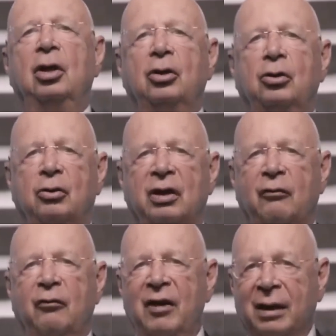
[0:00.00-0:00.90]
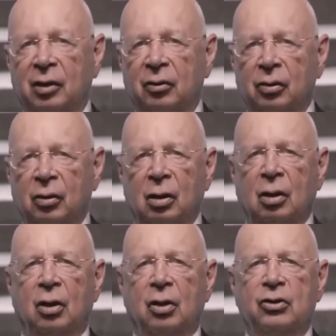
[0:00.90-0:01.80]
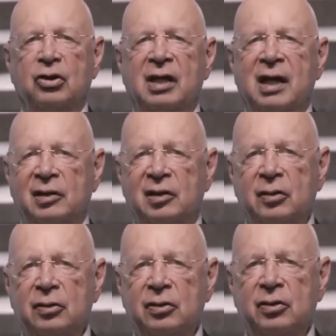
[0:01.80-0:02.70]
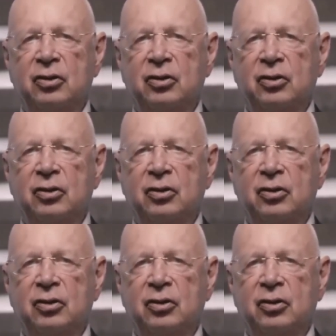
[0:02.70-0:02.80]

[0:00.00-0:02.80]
to reflect on the lessons the